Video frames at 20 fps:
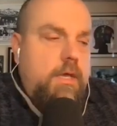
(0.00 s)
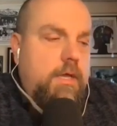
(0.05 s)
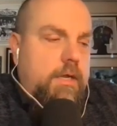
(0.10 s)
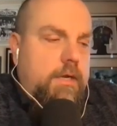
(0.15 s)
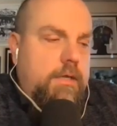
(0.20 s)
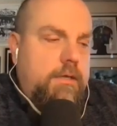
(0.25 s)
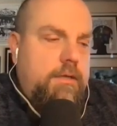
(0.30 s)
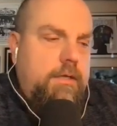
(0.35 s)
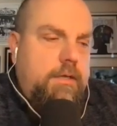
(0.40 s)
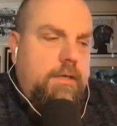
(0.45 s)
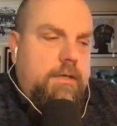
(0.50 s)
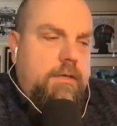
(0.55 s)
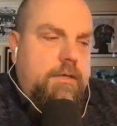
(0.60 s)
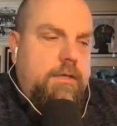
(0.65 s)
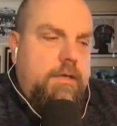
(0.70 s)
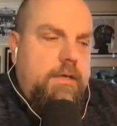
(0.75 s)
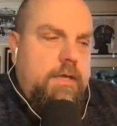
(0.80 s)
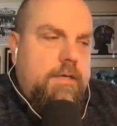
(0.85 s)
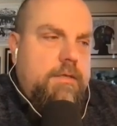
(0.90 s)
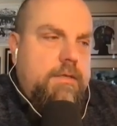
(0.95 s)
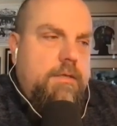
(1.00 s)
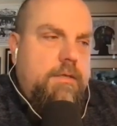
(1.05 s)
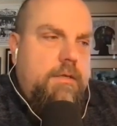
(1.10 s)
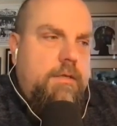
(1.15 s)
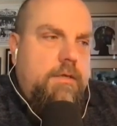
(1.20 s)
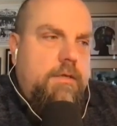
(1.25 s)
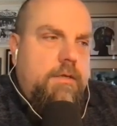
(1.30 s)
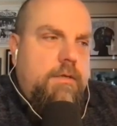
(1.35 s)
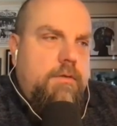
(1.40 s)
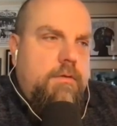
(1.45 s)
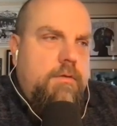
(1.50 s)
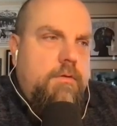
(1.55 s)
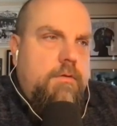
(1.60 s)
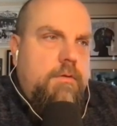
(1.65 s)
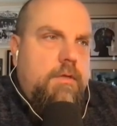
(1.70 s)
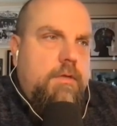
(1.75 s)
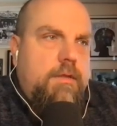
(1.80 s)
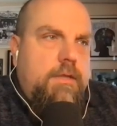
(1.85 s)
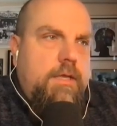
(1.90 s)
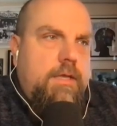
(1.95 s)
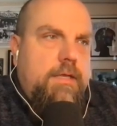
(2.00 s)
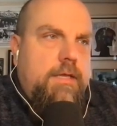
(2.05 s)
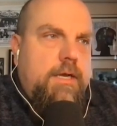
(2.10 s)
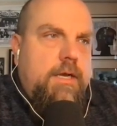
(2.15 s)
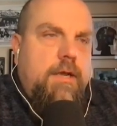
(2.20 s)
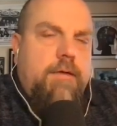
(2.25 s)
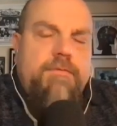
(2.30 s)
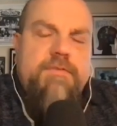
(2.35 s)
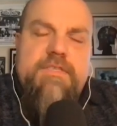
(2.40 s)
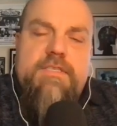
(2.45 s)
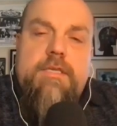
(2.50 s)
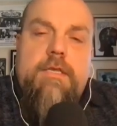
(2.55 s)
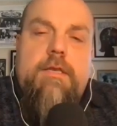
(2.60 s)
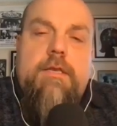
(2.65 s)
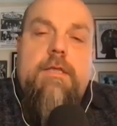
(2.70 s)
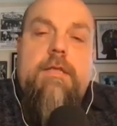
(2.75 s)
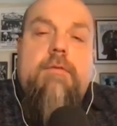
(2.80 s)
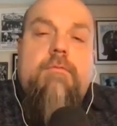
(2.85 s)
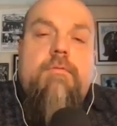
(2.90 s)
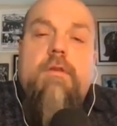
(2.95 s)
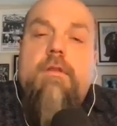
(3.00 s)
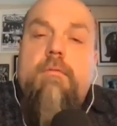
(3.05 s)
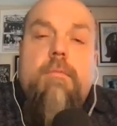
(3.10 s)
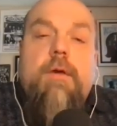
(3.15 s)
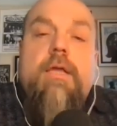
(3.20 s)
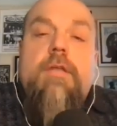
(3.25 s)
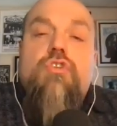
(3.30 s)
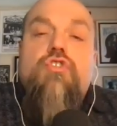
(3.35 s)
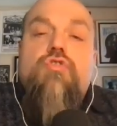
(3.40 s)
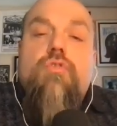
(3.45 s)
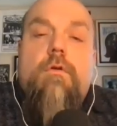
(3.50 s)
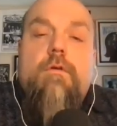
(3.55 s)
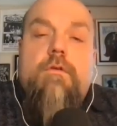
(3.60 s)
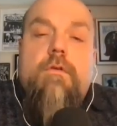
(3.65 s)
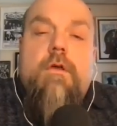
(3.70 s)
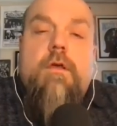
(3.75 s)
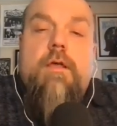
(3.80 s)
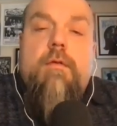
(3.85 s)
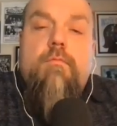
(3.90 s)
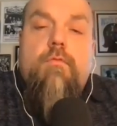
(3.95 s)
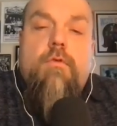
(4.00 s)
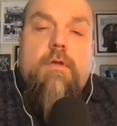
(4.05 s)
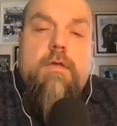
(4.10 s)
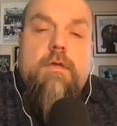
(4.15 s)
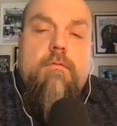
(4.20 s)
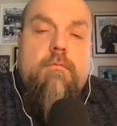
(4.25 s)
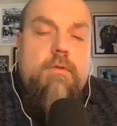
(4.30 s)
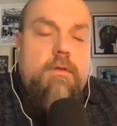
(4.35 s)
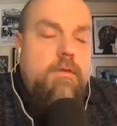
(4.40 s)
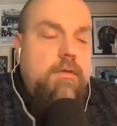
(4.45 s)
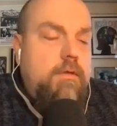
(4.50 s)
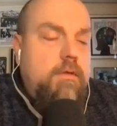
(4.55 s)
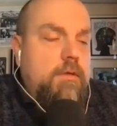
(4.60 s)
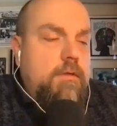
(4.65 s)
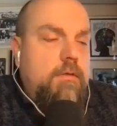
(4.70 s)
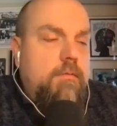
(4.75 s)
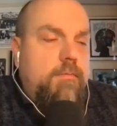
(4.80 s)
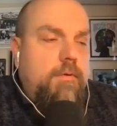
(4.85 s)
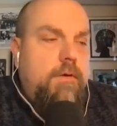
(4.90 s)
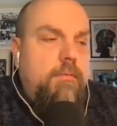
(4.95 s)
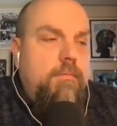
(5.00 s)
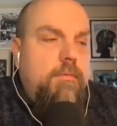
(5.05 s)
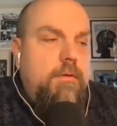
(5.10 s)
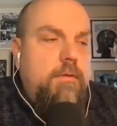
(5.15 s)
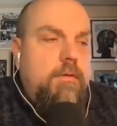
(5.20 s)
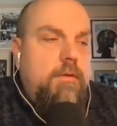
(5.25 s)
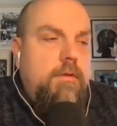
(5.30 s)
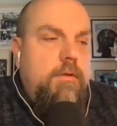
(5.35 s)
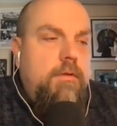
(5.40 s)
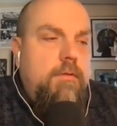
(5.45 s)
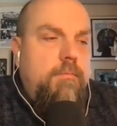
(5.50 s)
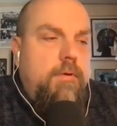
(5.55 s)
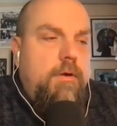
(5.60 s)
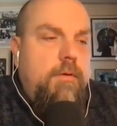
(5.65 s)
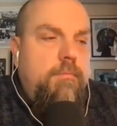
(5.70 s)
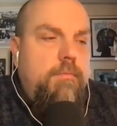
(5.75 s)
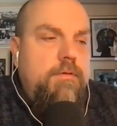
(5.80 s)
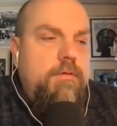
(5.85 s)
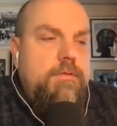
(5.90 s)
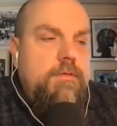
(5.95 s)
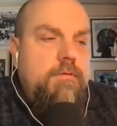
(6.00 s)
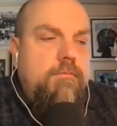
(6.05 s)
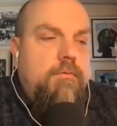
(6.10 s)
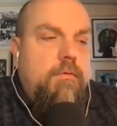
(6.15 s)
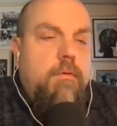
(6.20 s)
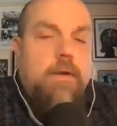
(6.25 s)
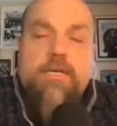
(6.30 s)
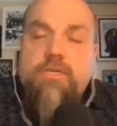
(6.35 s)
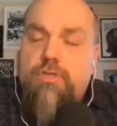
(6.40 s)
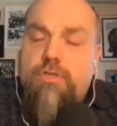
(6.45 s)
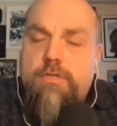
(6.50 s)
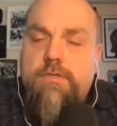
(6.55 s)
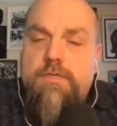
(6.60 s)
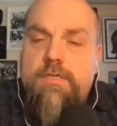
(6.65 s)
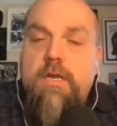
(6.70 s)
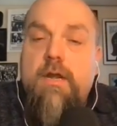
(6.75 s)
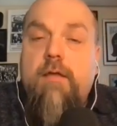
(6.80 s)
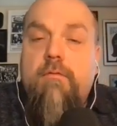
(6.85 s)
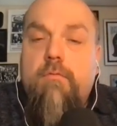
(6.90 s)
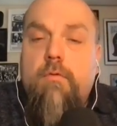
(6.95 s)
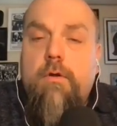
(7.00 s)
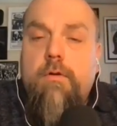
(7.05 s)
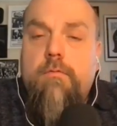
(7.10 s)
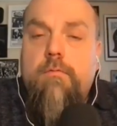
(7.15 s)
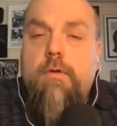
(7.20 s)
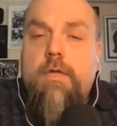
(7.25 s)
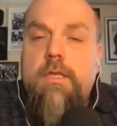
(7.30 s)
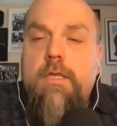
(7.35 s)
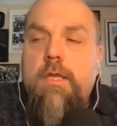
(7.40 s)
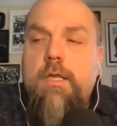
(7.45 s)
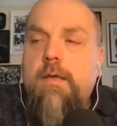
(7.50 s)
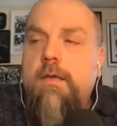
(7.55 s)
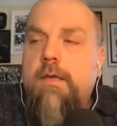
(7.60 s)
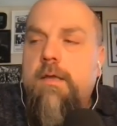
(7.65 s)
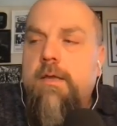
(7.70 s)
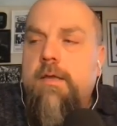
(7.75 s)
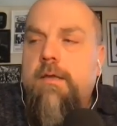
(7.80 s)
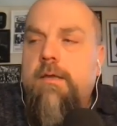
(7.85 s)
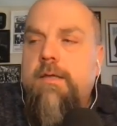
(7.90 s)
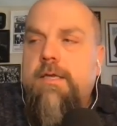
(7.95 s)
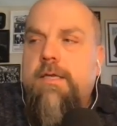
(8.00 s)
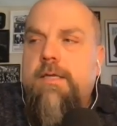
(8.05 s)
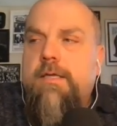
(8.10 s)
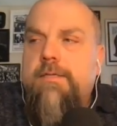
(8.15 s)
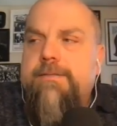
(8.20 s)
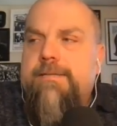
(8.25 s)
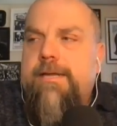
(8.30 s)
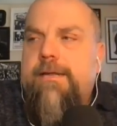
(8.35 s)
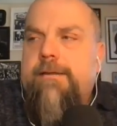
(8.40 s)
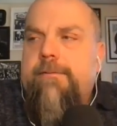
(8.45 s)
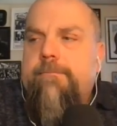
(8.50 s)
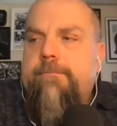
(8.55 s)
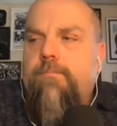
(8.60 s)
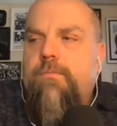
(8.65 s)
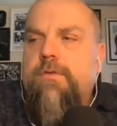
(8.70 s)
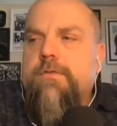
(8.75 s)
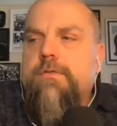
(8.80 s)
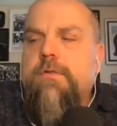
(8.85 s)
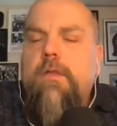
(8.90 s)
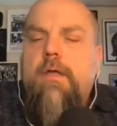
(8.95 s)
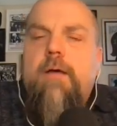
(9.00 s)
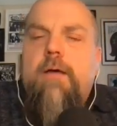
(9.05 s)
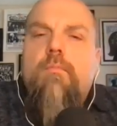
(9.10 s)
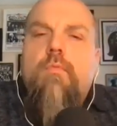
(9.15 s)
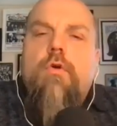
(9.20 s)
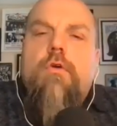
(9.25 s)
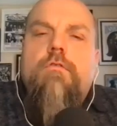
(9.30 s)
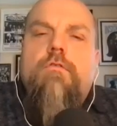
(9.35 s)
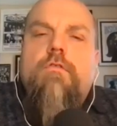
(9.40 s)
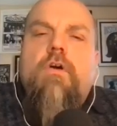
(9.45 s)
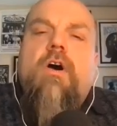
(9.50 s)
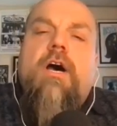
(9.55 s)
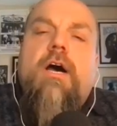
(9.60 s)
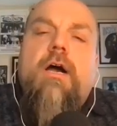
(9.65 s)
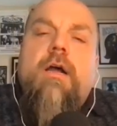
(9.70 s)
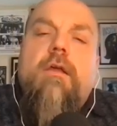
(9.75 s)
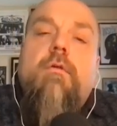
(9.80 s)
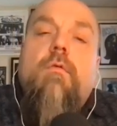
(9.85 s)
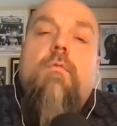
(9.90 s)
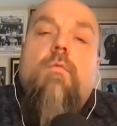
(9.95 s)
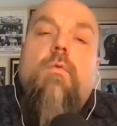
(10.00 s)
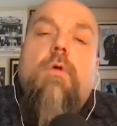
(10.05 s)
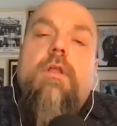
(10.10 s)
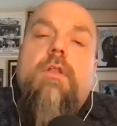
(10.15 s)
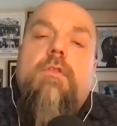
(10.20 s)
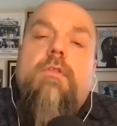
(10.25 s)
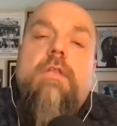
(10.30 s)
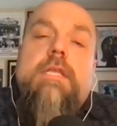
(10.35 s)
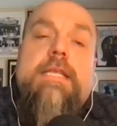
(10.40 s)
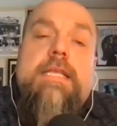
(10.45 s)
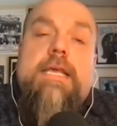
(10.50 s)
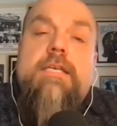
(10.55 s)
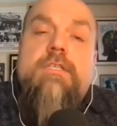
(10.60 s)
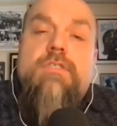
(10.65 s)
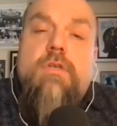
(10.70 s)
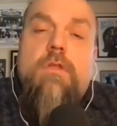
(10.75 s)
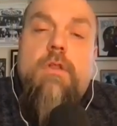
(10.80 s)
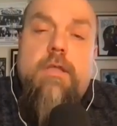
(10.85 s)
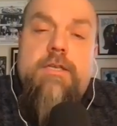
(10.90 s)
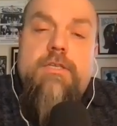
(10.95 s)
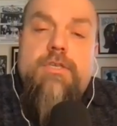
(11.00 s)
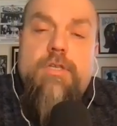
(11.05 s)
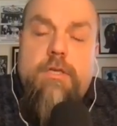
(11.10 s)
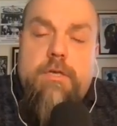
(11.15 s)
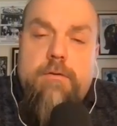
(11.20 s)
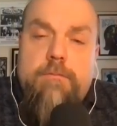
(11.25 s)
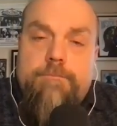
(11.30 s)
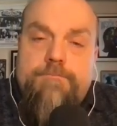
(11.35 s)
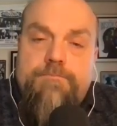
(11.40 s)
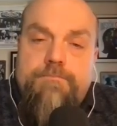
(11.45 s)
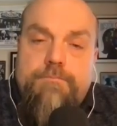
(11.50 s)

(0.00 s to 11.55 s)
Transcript: And I think that the thing that I've seen even in my short time working with the departments of corrections that I've worked with is that there's a lot more talk with de-escalation